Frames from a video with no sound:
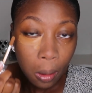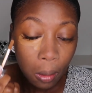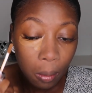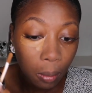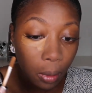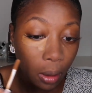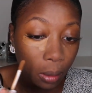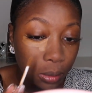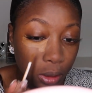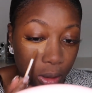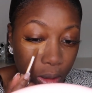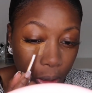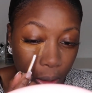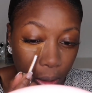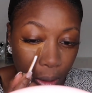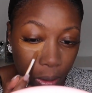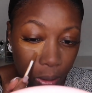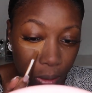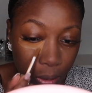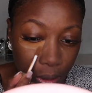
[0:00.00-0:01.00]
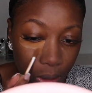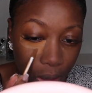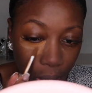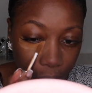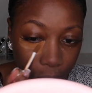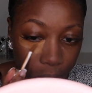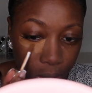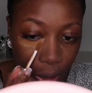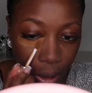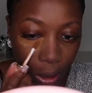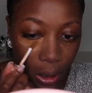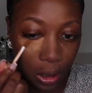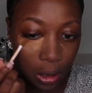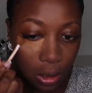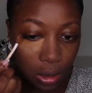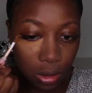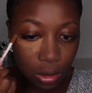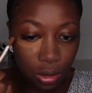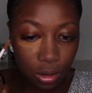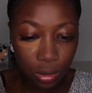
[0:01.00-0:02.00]
But I'm just gonna use that
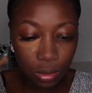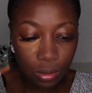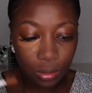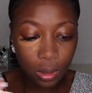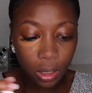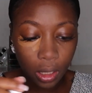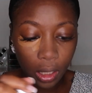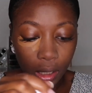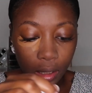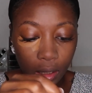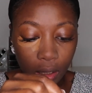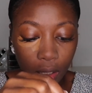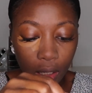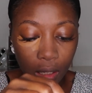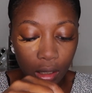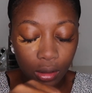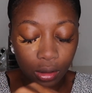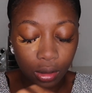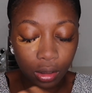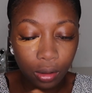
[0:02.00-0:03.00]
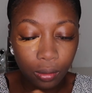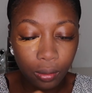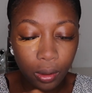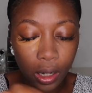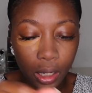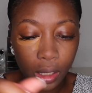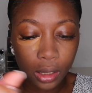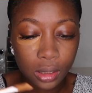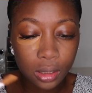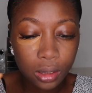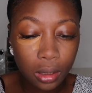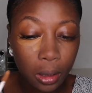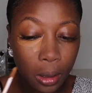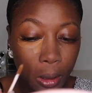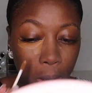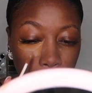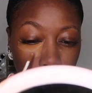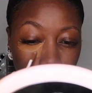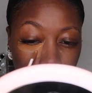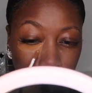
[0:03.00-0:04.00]
shade to kind of color correct.
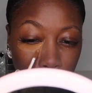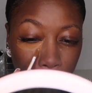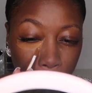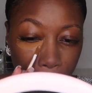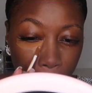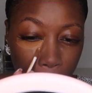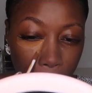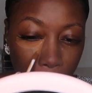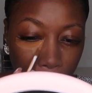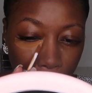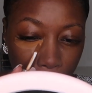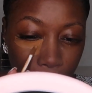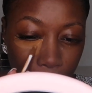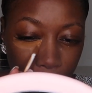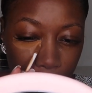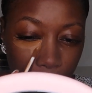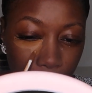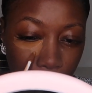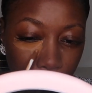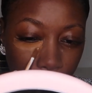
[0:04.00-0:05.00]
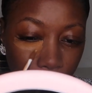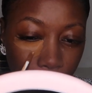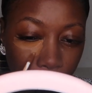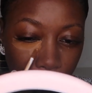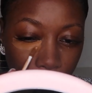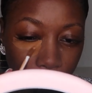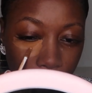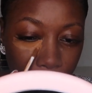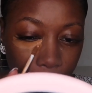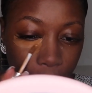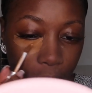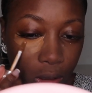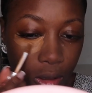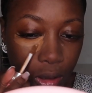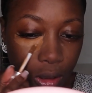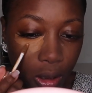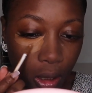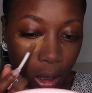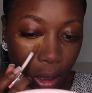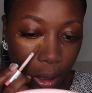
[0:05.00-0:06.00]
I need to pick up the
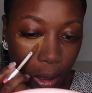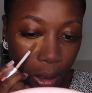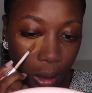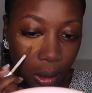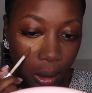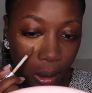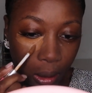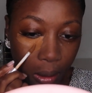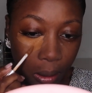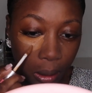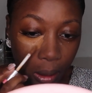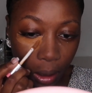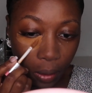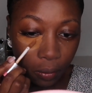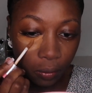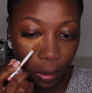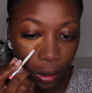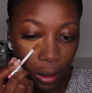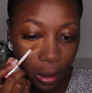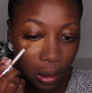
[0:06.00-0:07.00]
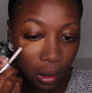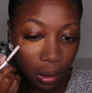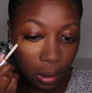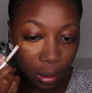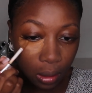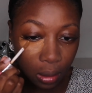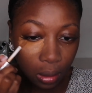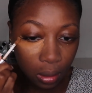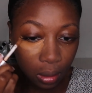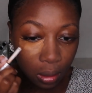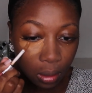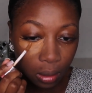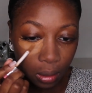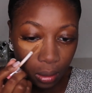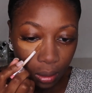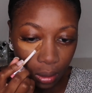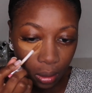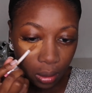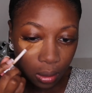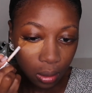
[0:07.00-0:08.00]
shade 11.
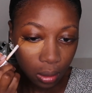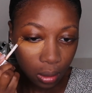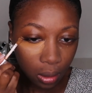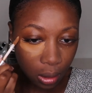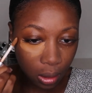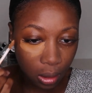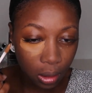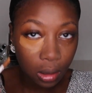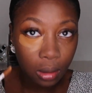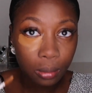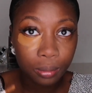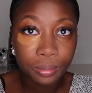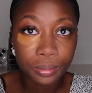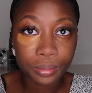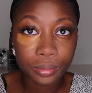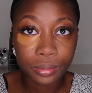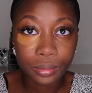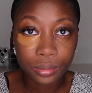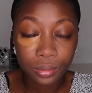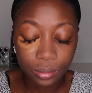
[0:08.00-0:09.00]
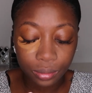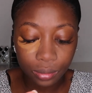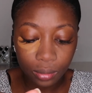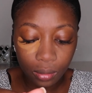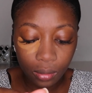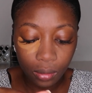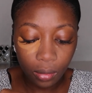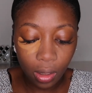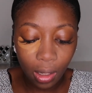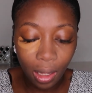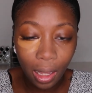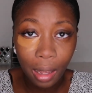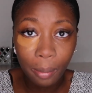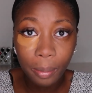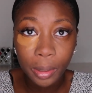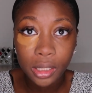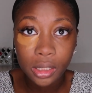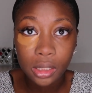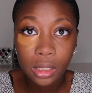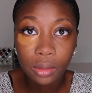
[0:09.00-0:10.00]
I
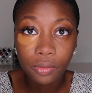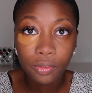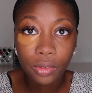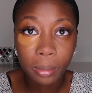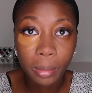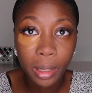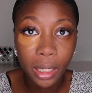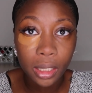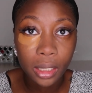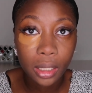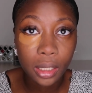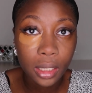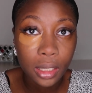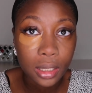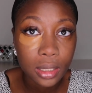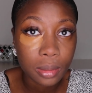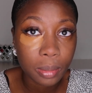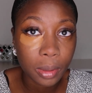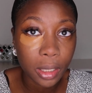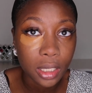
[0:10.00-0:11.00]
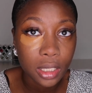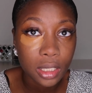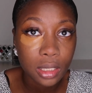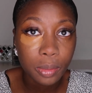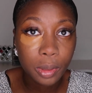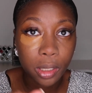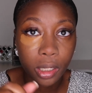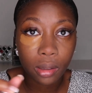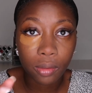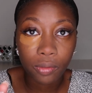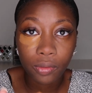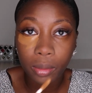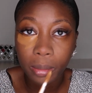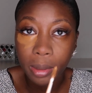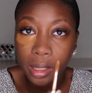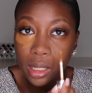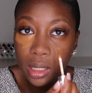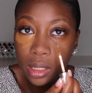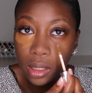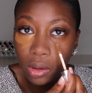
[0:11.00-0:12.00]
picked it up for my kit, but I need to pick it up for
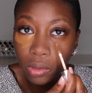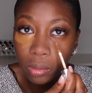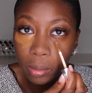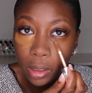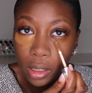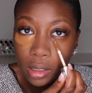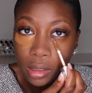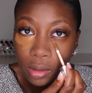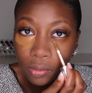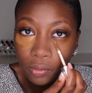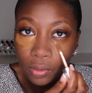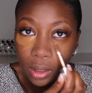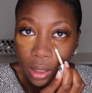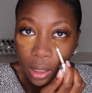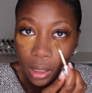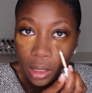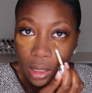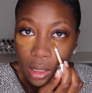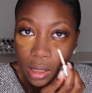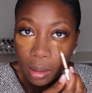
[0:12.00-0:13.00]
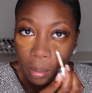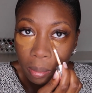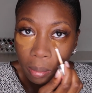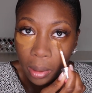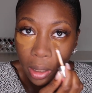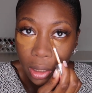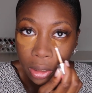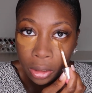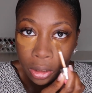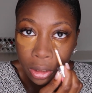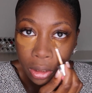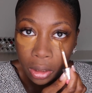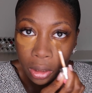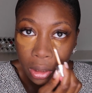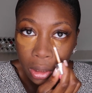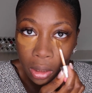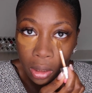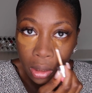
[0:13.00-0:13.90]
myself because I feel like it's a better